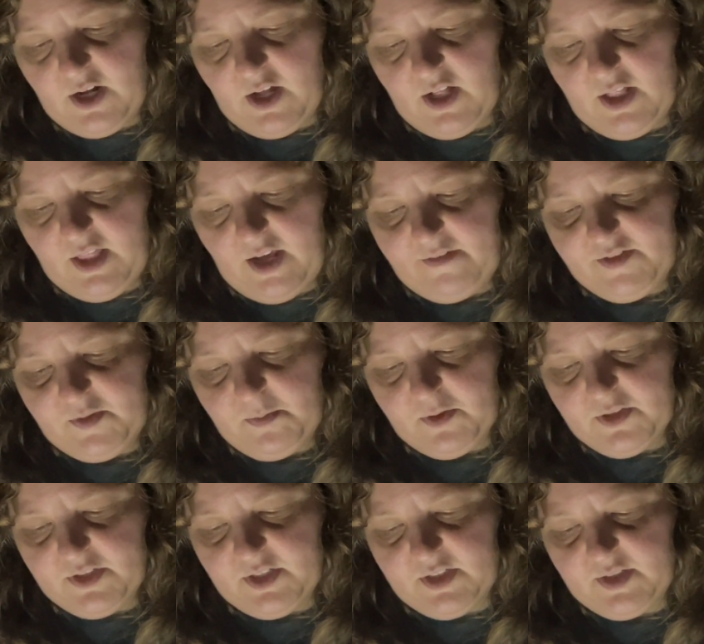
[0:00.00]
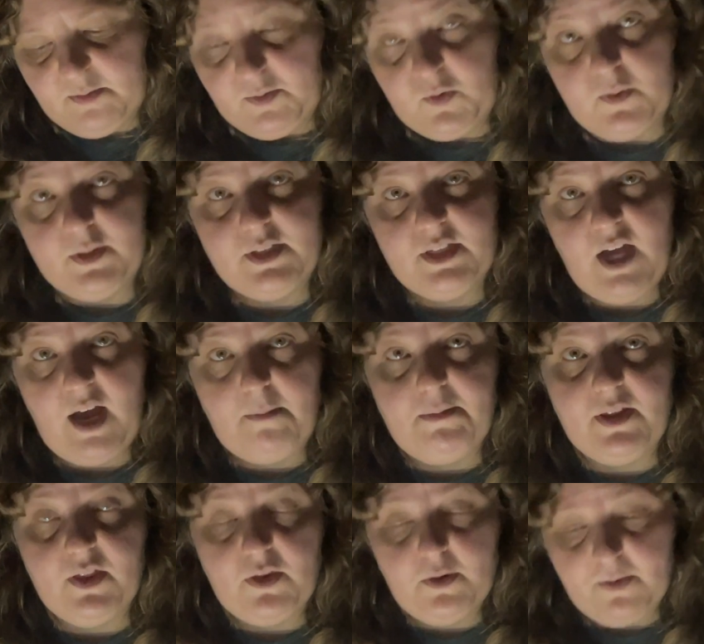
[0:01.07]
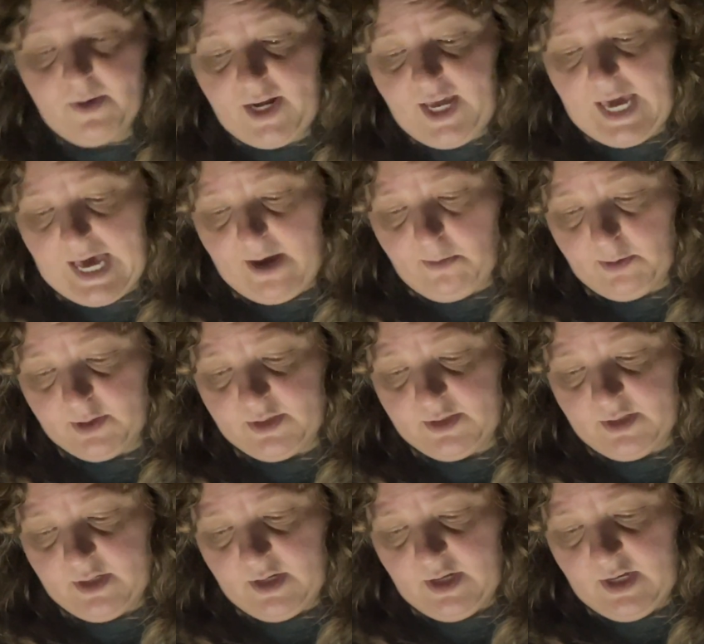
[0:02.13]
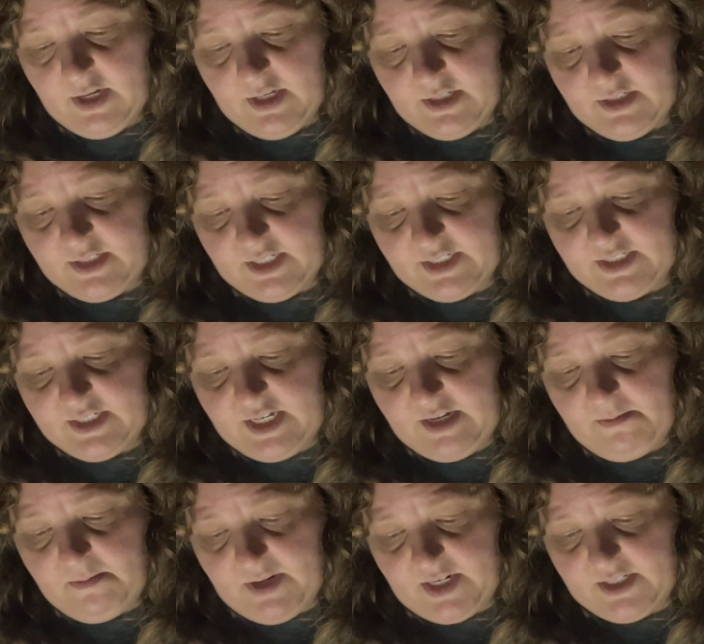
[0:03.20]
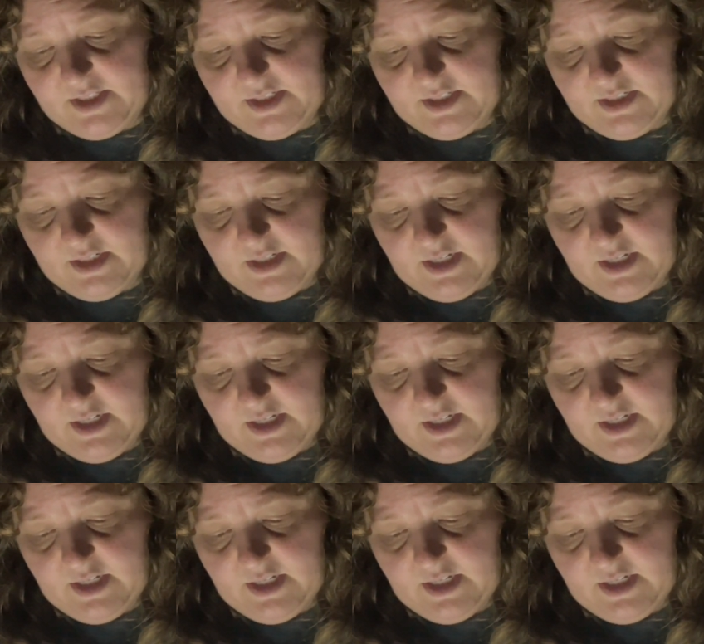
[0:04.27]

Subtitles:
all life support systems will stop in 3 hours, 16 minutes.